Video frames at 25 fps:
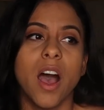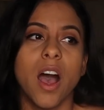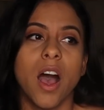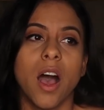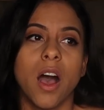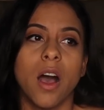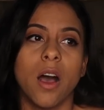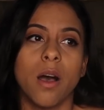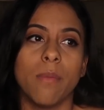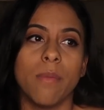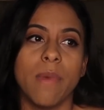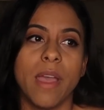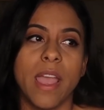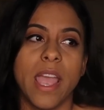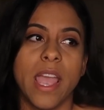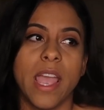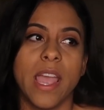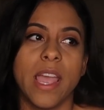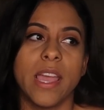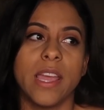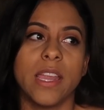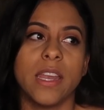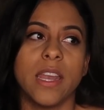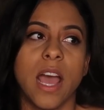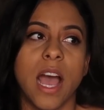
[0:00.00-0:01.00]

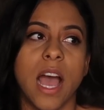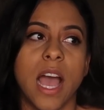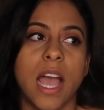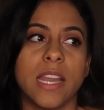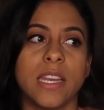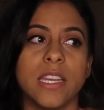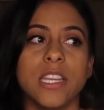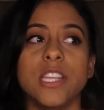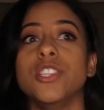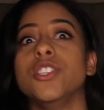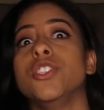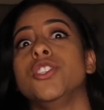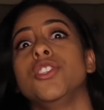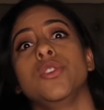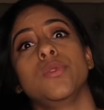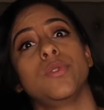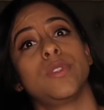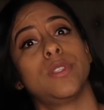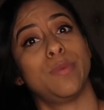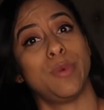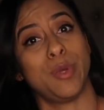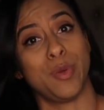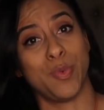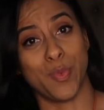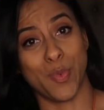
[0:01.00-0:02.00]
and I need you
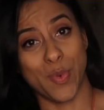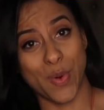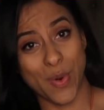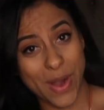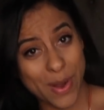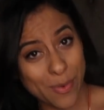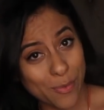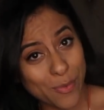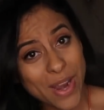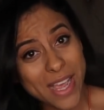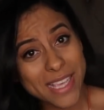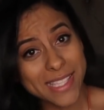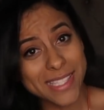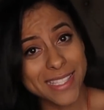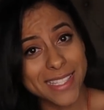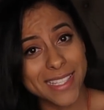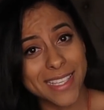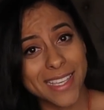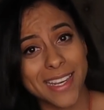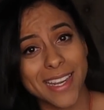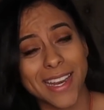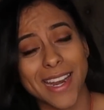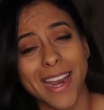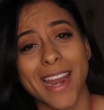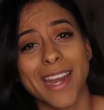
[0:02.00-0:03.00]
to be
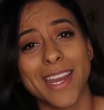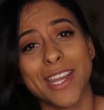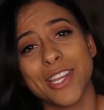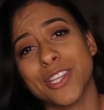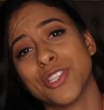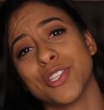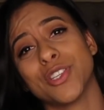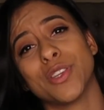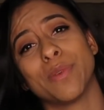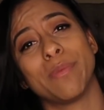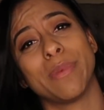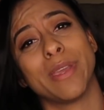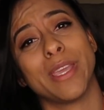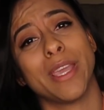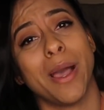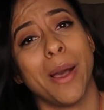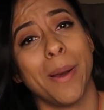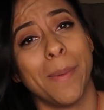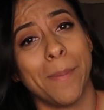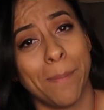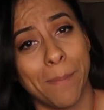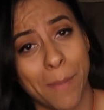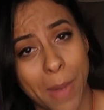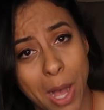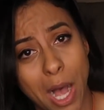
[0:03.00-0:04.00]
rested, and I need you to be
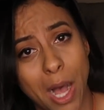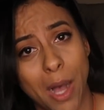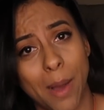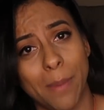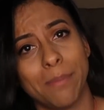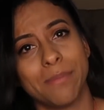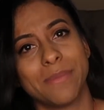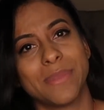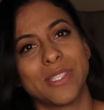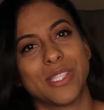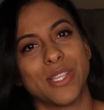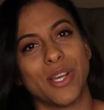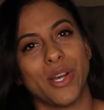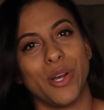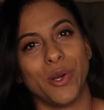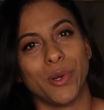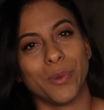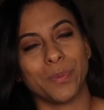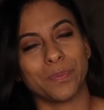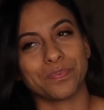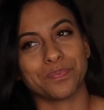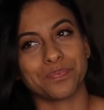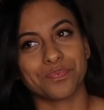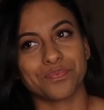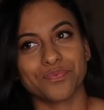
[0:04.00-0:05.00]
a mom.
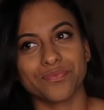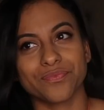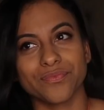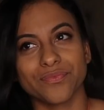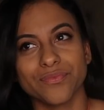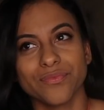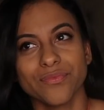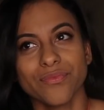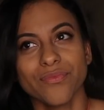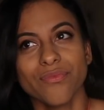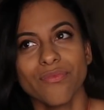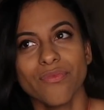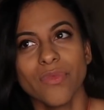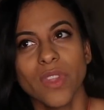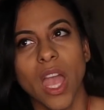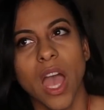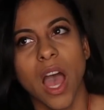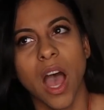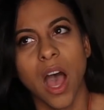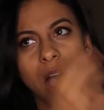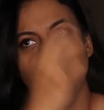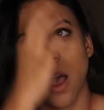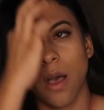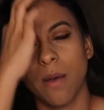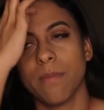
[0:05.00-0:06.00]
So
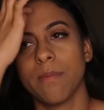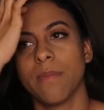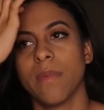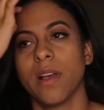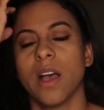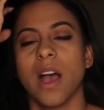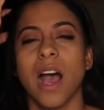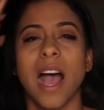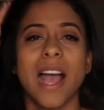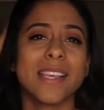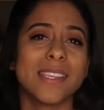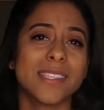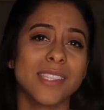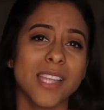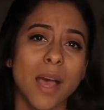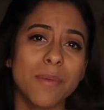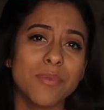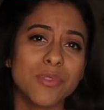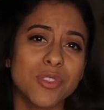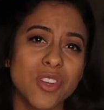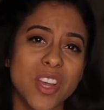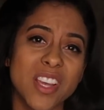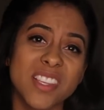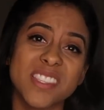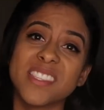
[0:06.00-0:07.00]
I
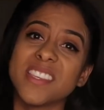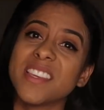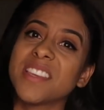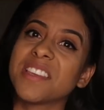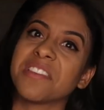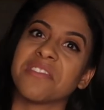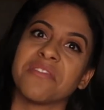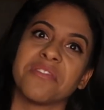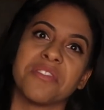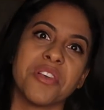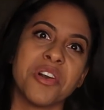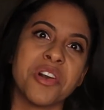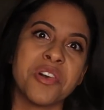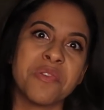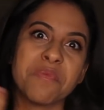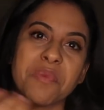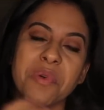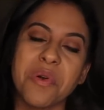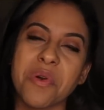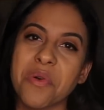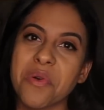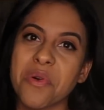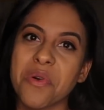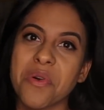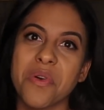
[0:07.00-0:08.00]
stopped stressing, and lo and
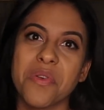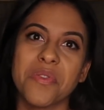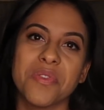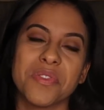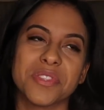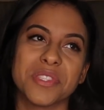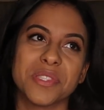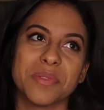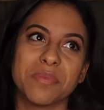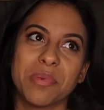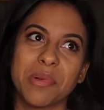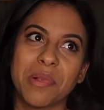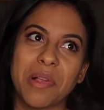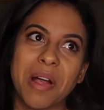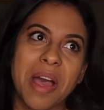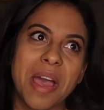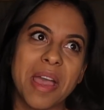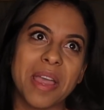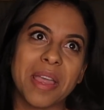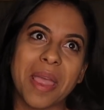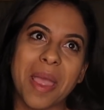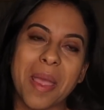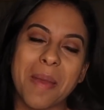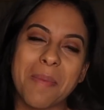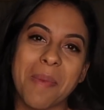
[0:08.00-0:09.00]
behold, the
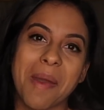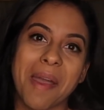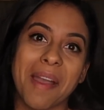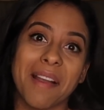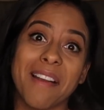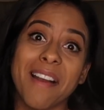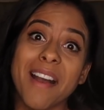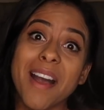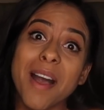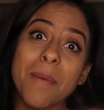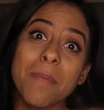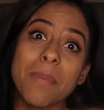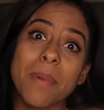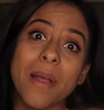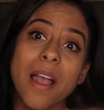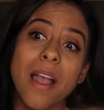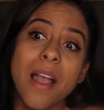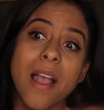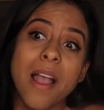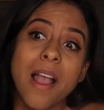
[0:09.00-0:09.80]
supply came back up.